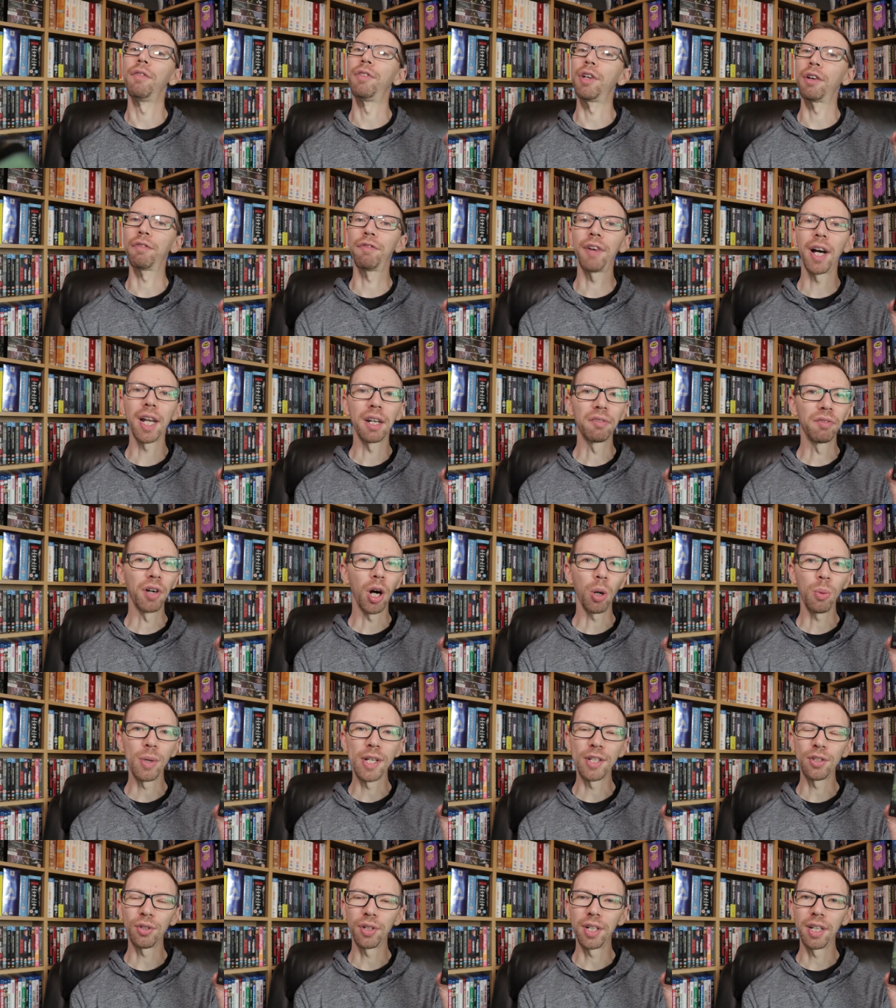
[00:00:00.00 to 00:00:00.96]
If you're a fan of
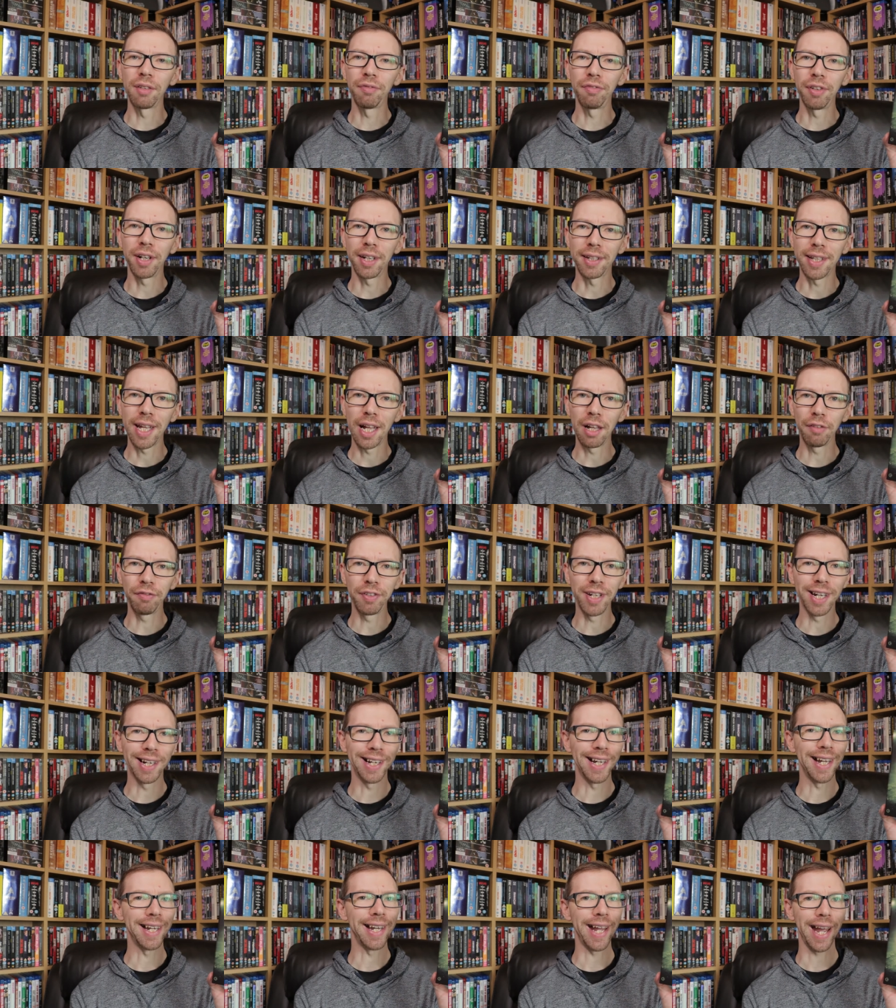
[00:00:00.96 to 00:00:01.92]
Always Sunny in
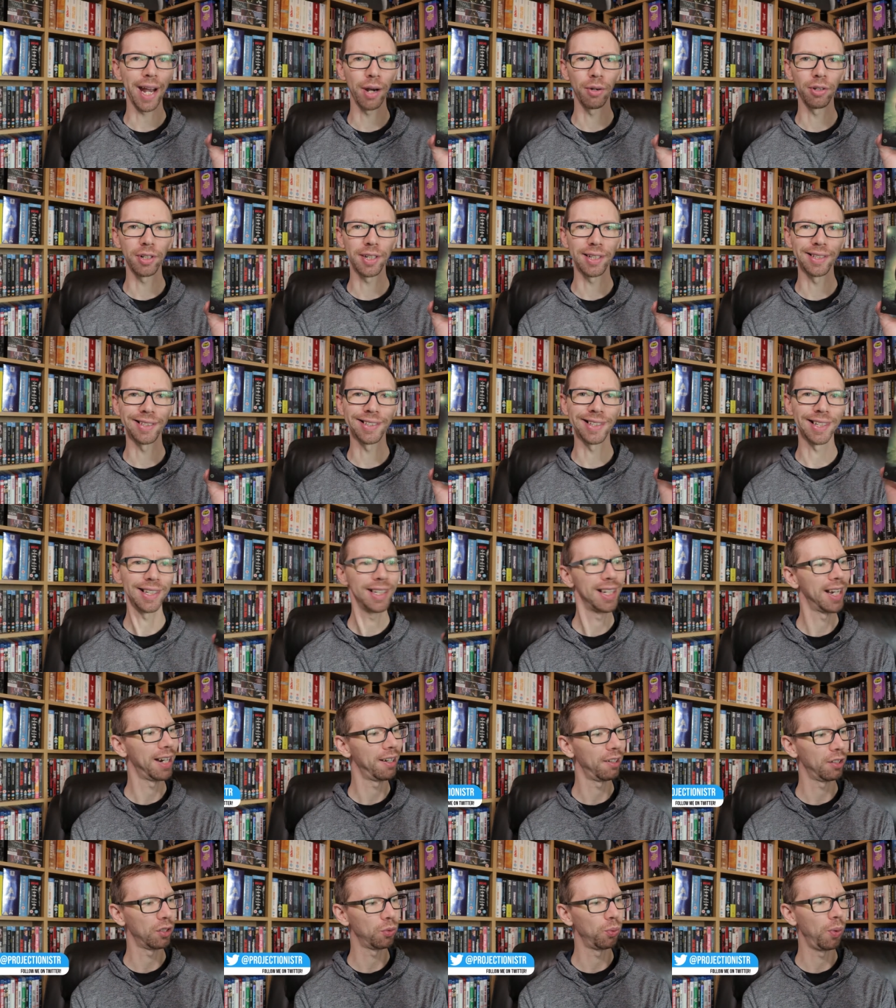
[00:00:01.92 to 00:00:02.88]
Philadelphia, Glenn Howerton's in
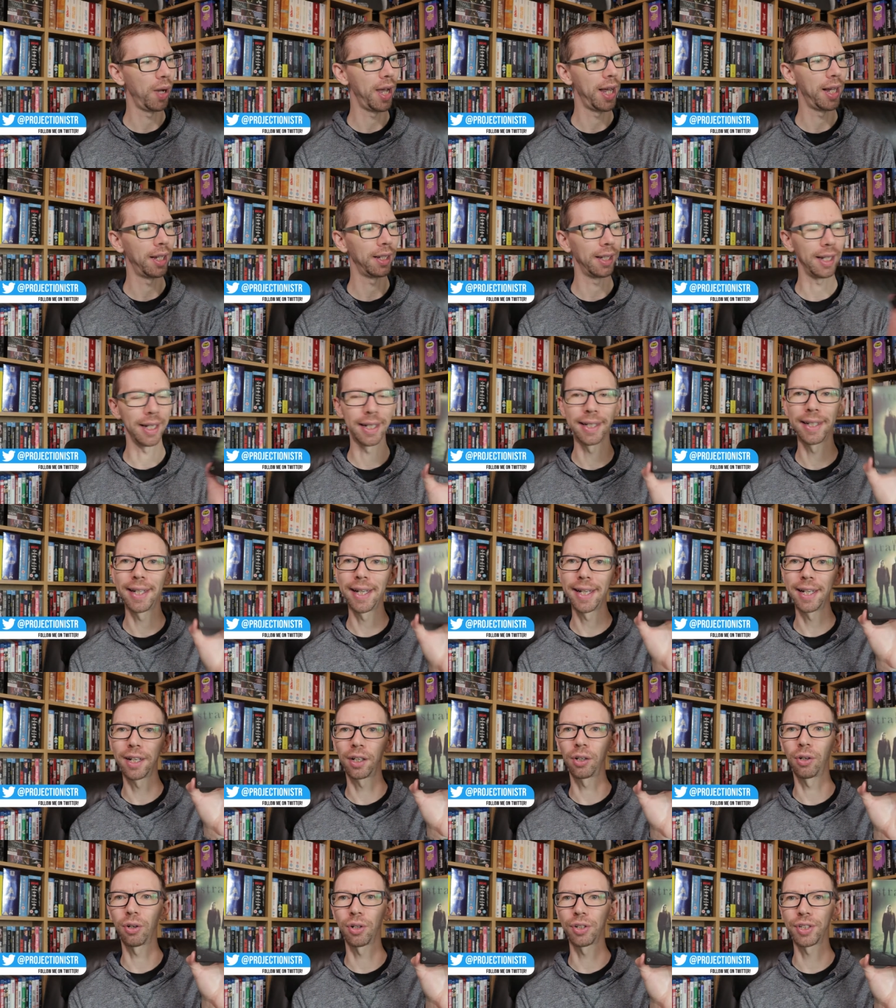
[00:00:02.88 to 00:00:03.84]
there as well. And then
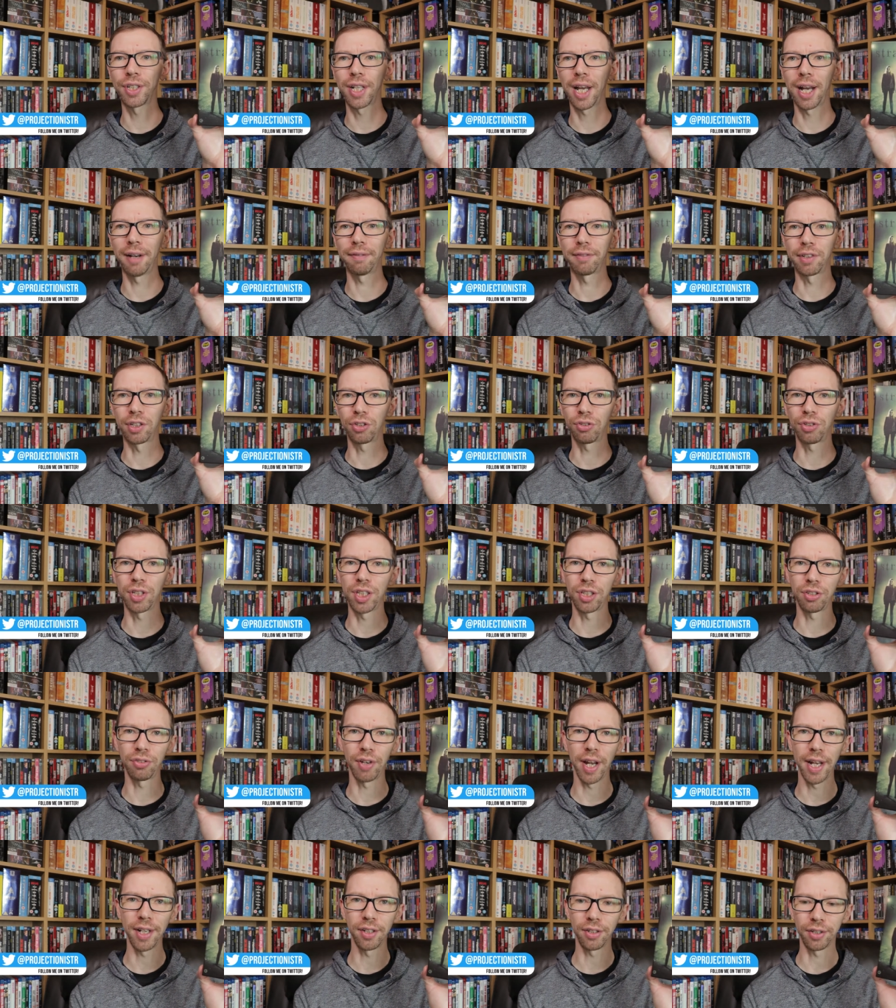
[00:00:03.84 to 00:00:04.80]
of course you have the three
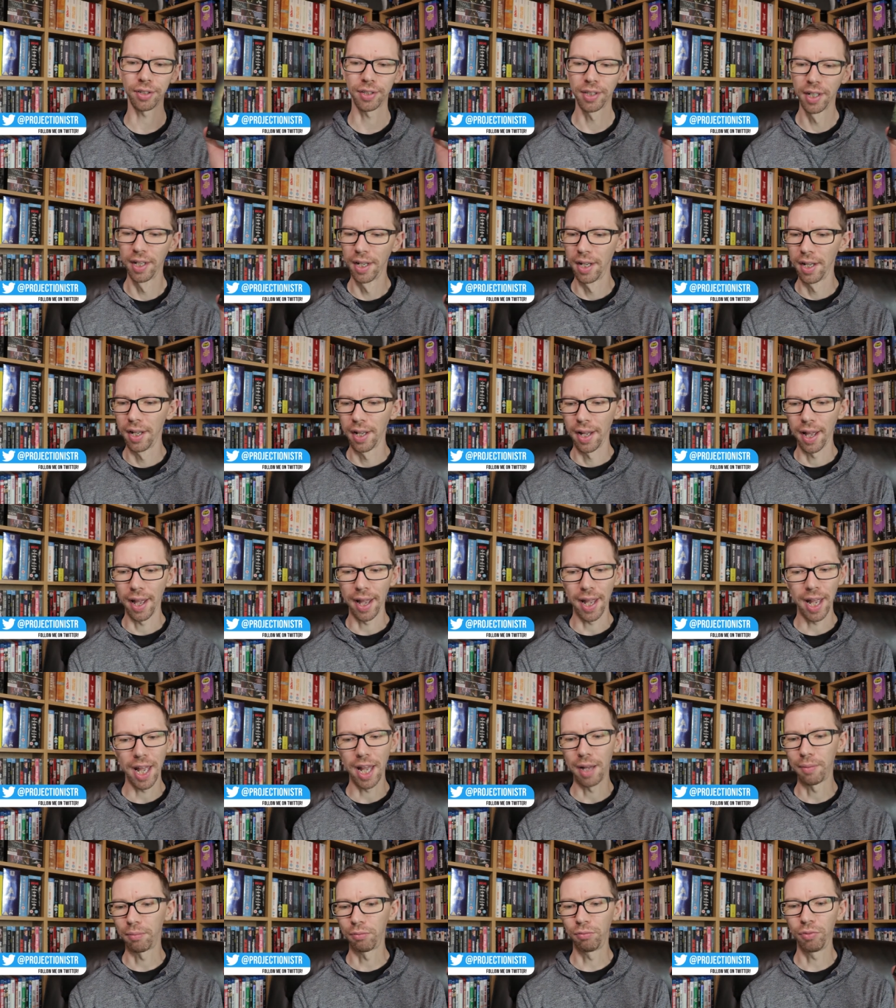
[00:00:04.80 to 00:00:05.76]
strangers.
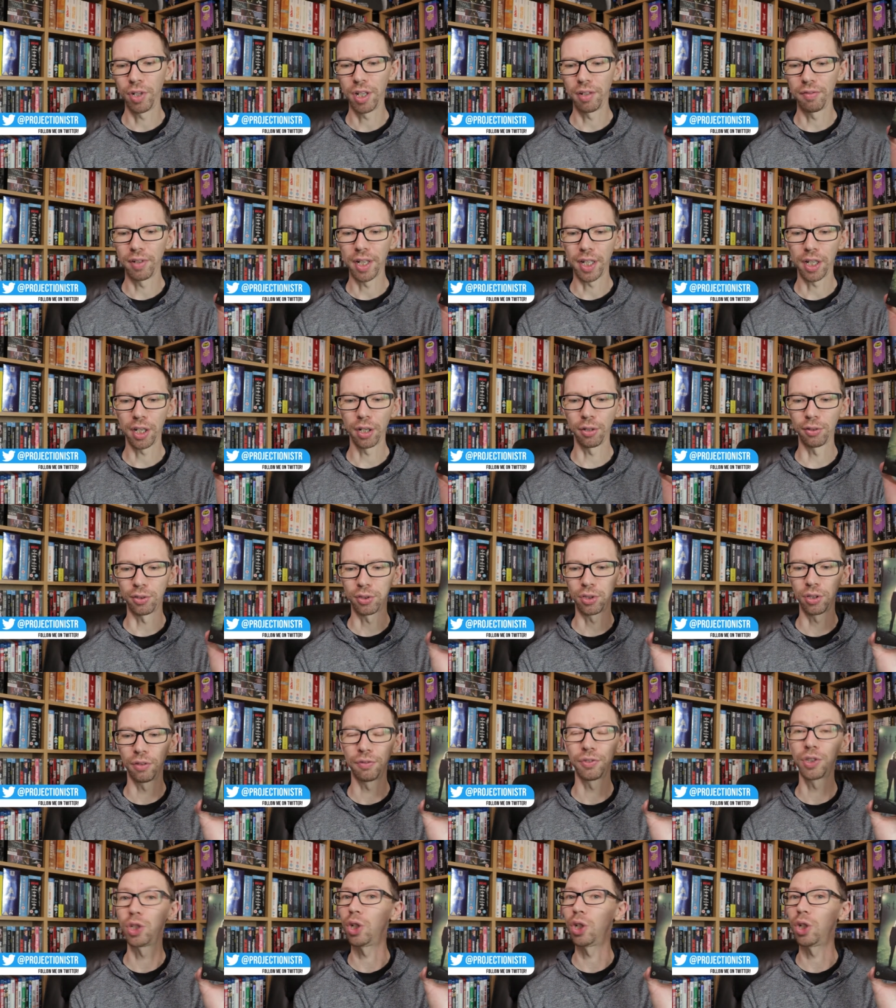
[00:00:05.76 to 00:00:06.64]
Really, really cool stuff.